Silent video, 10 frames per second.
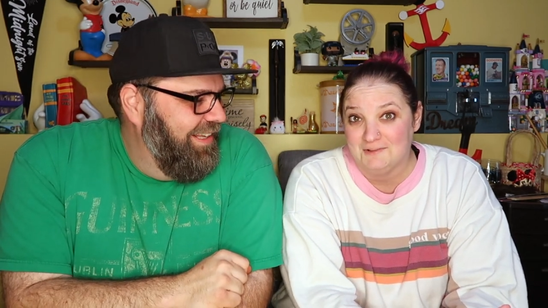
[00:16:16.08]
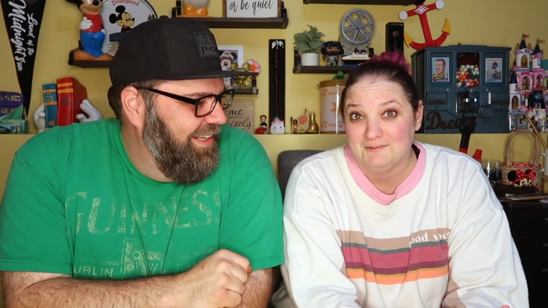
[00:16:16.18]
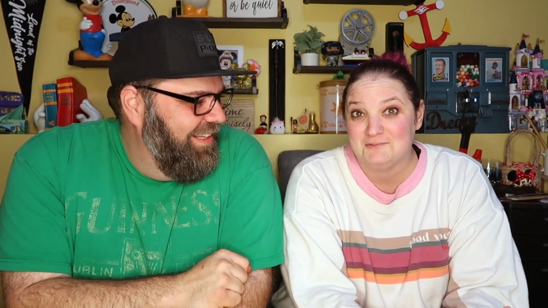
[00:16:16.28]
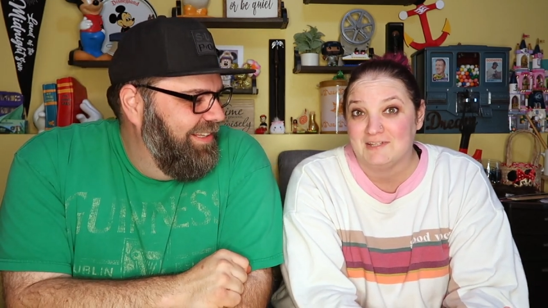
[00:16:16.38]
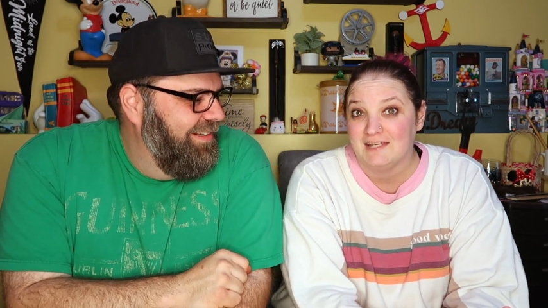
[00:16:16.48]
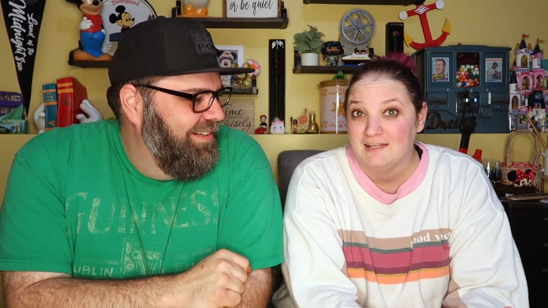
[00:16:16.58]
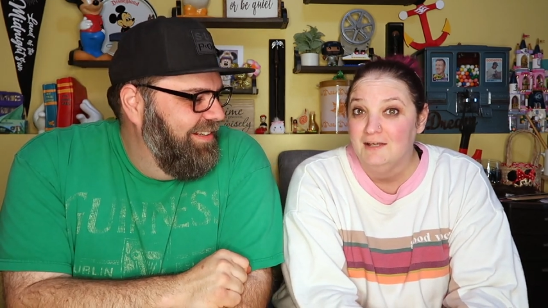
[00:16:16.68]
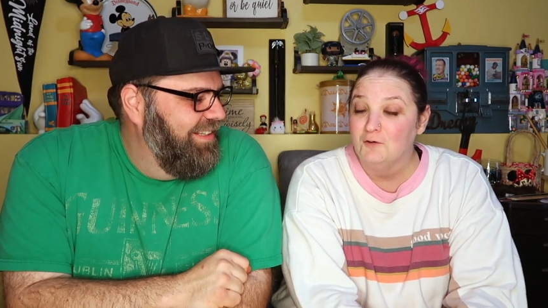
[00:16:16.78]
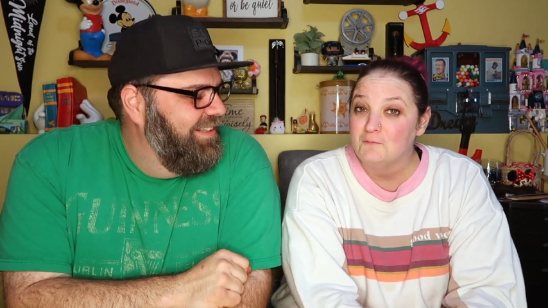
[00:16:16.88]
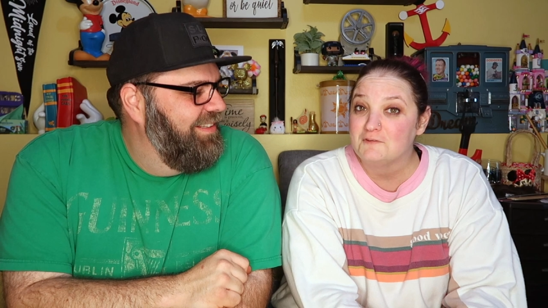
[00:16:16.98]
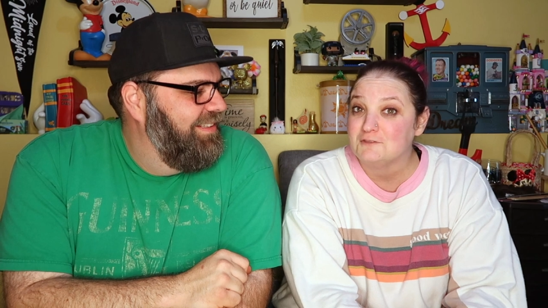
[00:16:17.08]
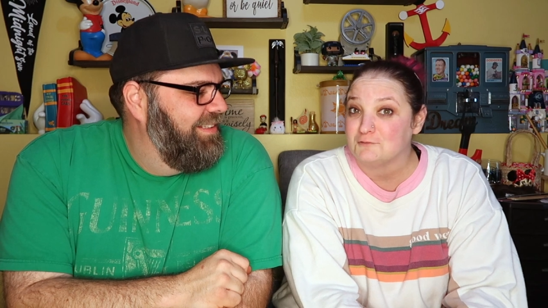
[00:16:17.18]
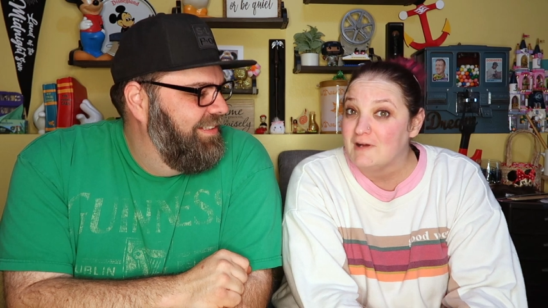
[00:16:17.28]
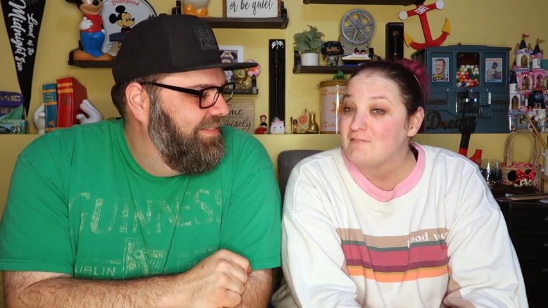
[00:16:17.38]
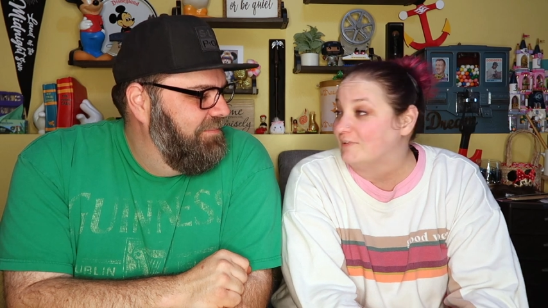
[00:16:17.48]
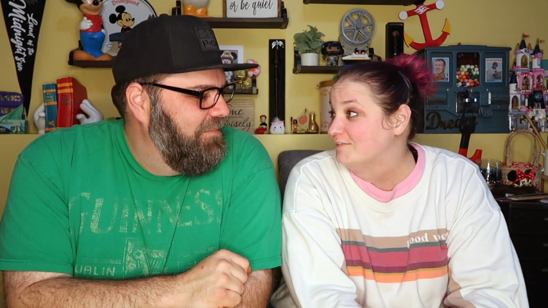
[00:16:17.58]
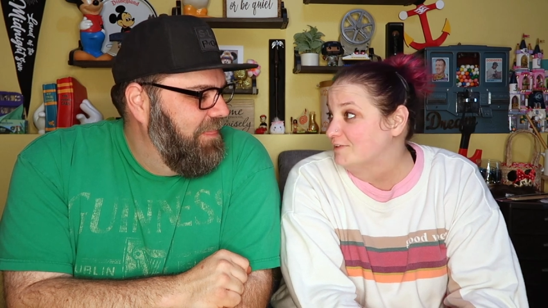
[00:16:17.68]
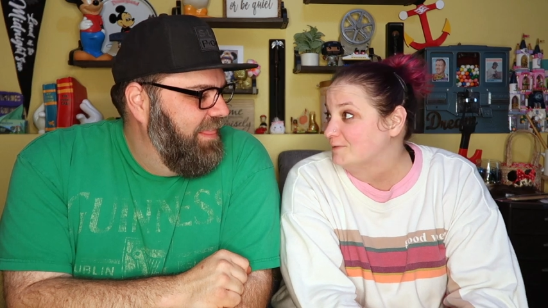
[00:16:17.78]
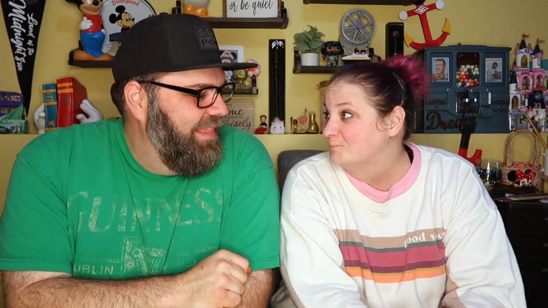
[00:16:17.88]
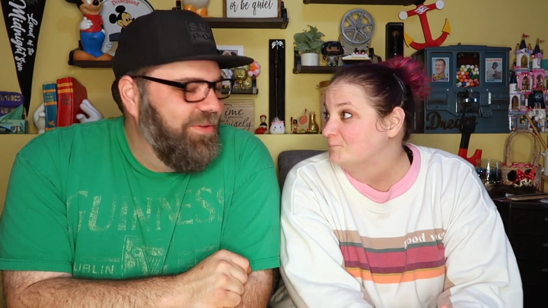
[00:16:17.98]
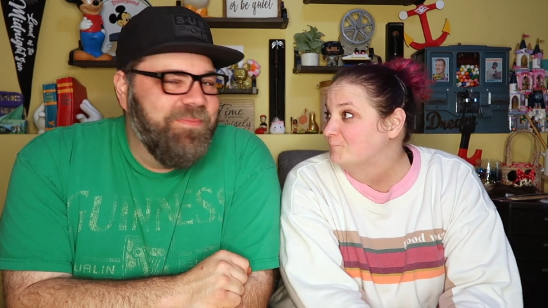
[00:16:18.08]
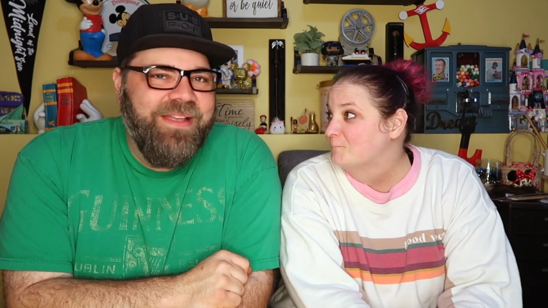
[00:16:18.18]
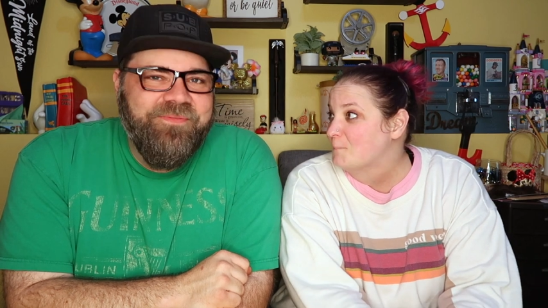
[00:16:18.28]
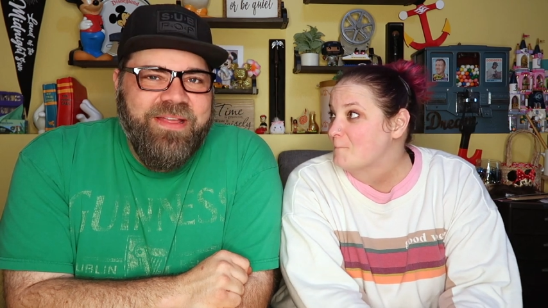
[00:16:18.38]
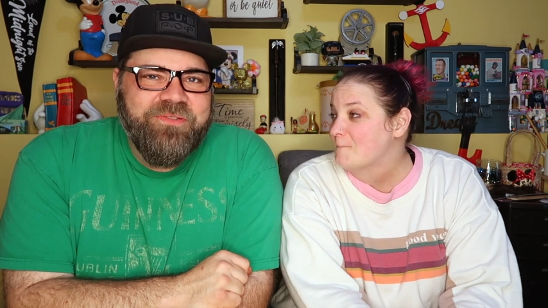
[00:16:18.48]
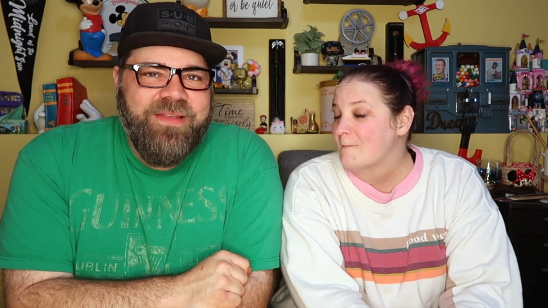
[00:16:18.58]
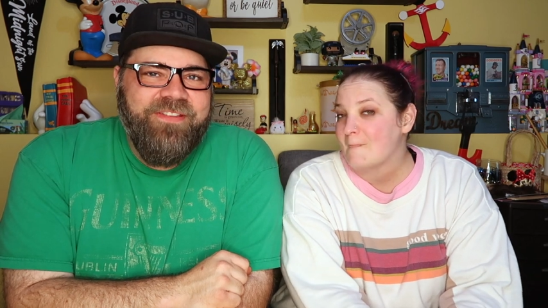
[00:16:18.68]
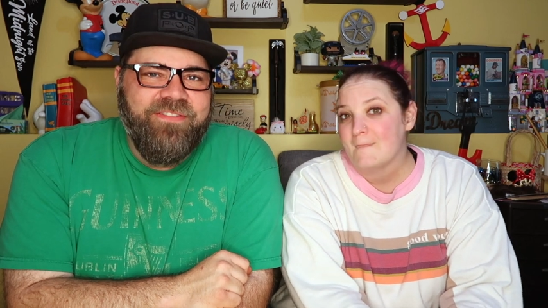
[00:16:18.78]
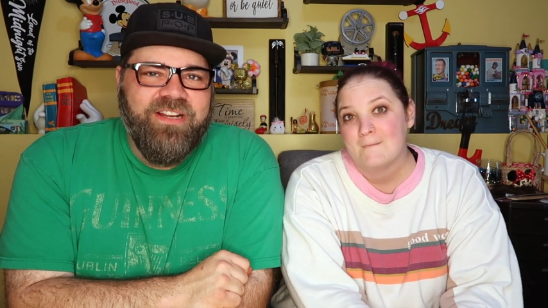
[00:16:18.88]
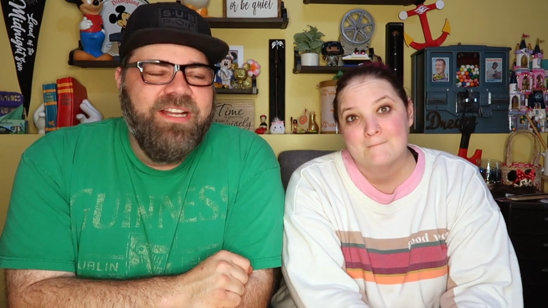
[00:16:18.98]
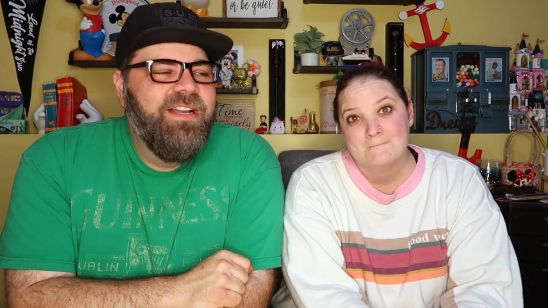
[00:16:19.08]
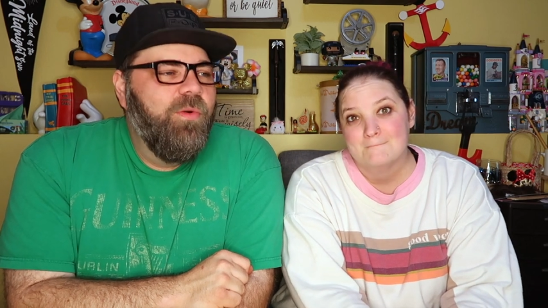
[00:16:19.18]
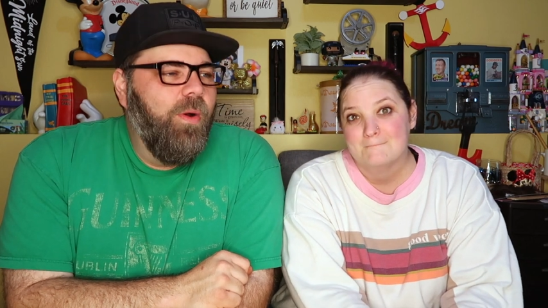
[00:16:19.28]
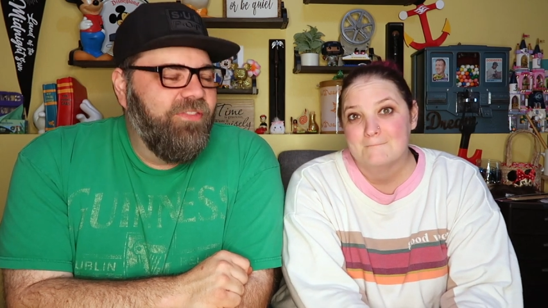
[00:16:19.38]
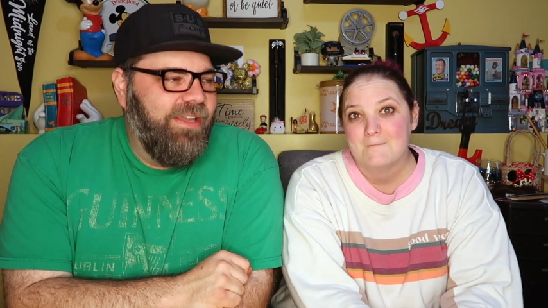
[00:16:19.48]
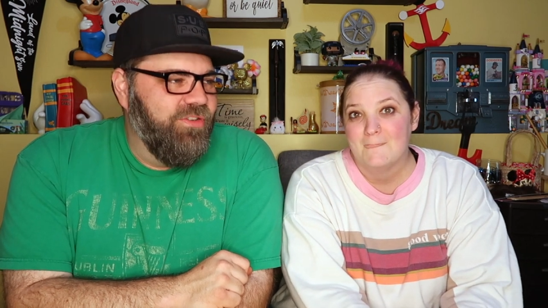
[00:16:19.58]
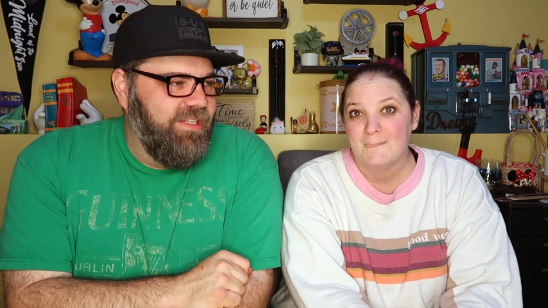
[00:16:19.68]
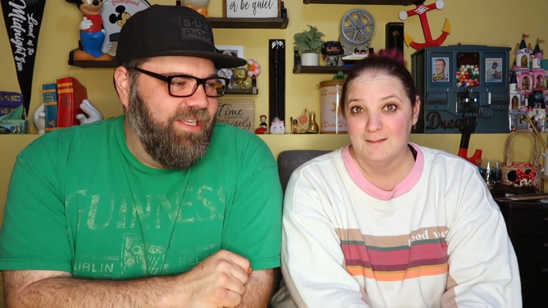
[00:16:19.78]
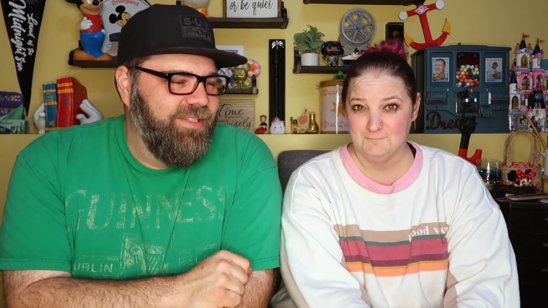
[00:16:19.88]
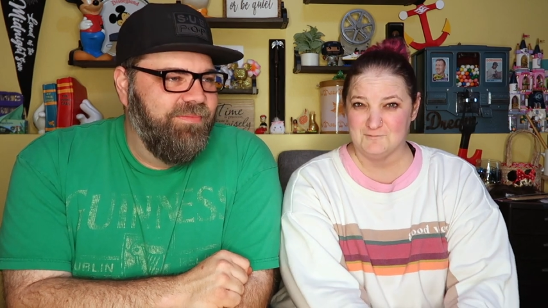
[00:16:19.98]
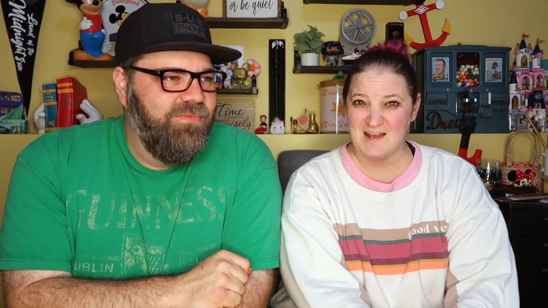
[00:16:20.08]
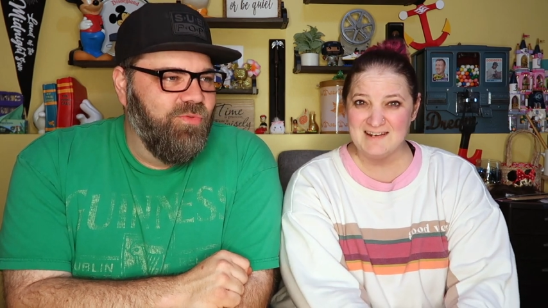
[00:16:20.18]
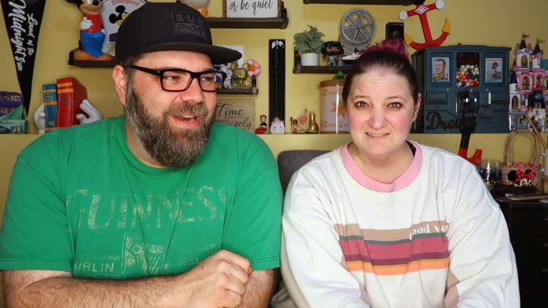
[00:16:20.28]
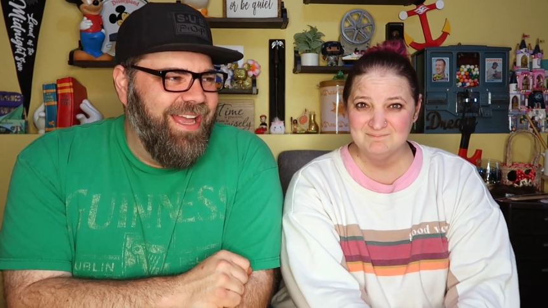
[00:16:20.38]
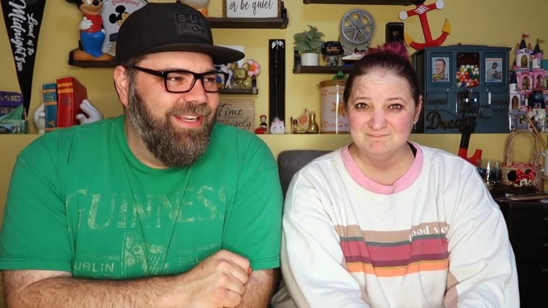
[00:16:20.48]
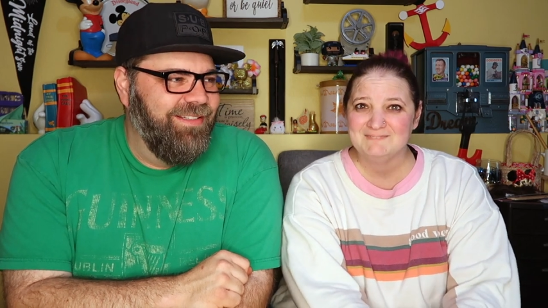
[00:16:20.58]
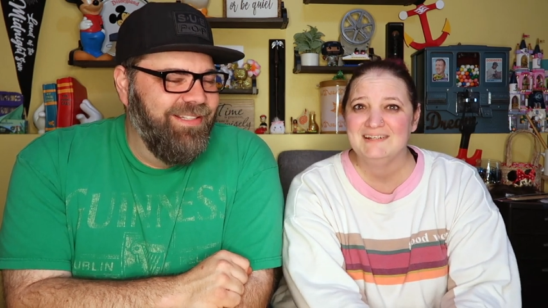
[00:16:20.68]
Speaker 1: it was like, oh, this is a red flavor.
Speaker 2: That was my that was my favorite. What flavor is this? Red. Red.